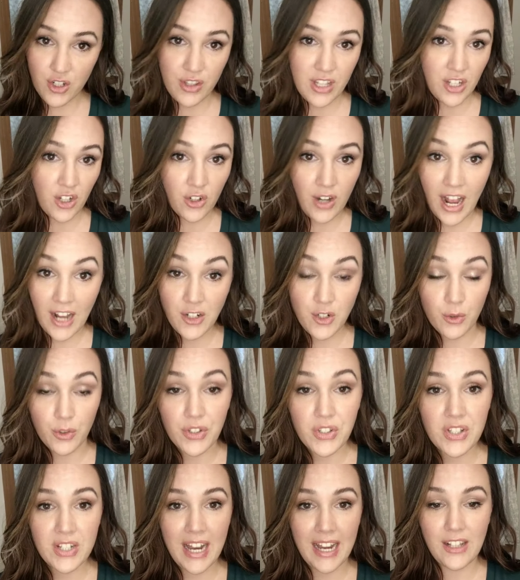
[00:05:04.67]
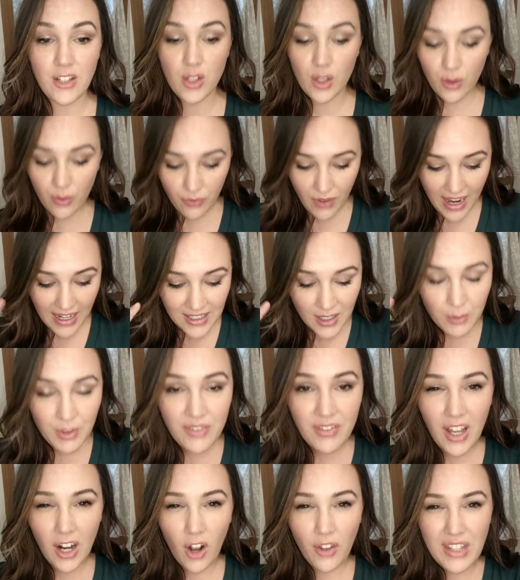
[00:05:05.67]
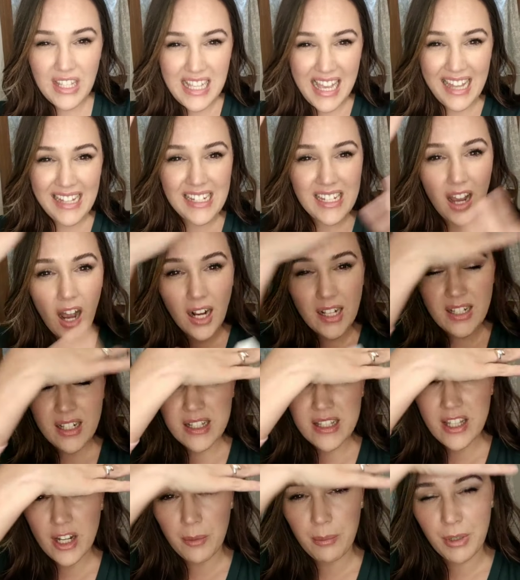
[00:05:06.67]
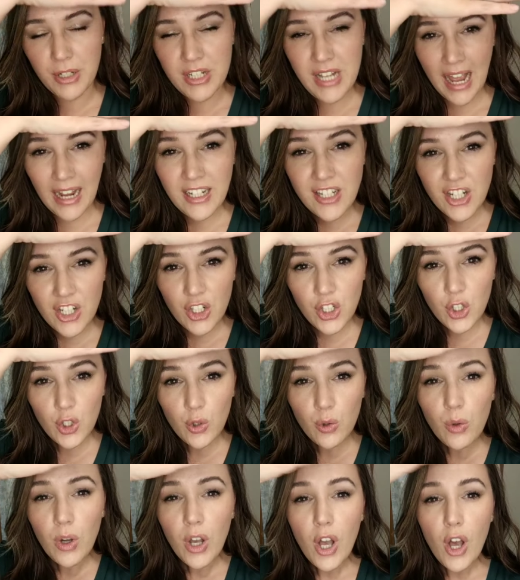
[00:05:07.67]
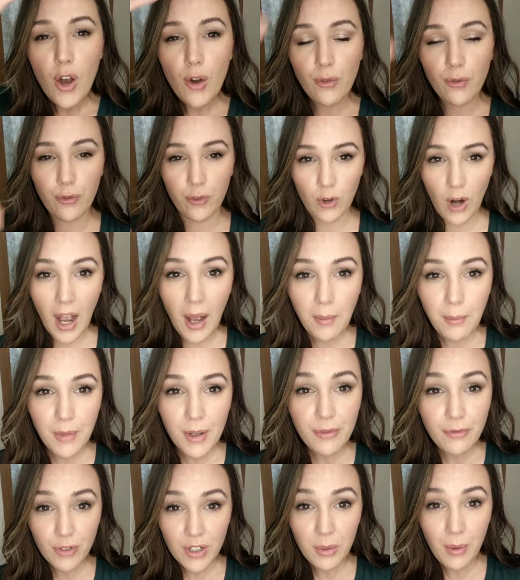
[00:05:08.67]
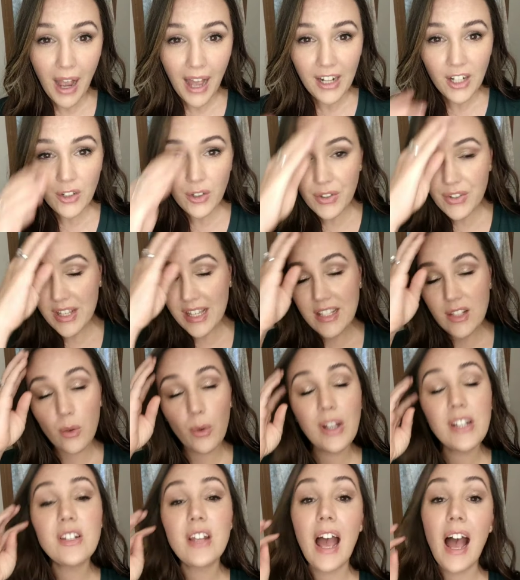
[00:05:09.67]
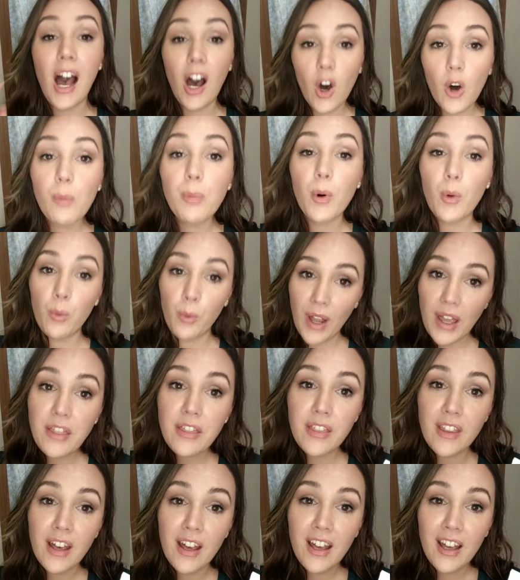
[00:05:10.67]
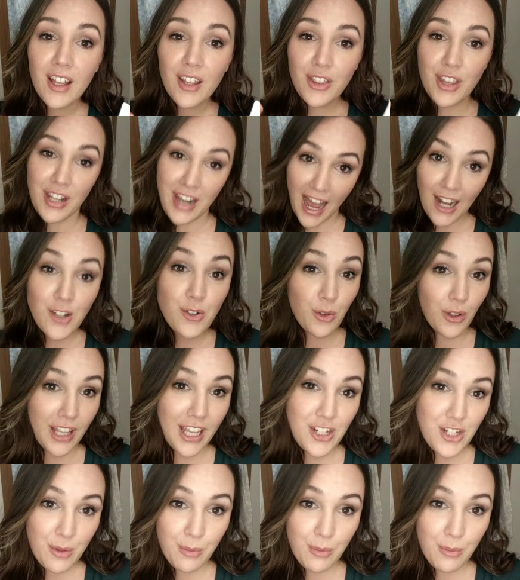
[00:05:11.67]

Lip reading: than your natural state. So the fact that we've got all these antioxidants that are protecting you from free radicals is going to help with the natural aging